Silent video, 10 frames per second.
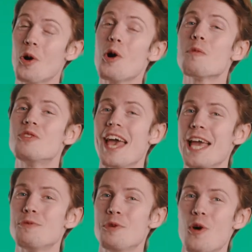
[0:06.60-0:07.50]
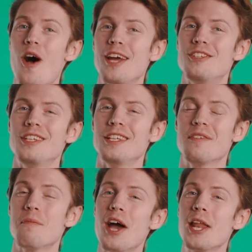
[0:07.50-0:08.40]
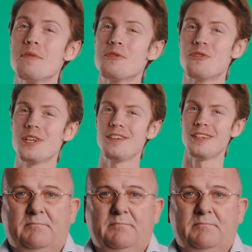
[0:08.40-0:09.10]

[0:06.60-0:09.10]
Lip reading: Welcome to HBO IT. My name is Finn.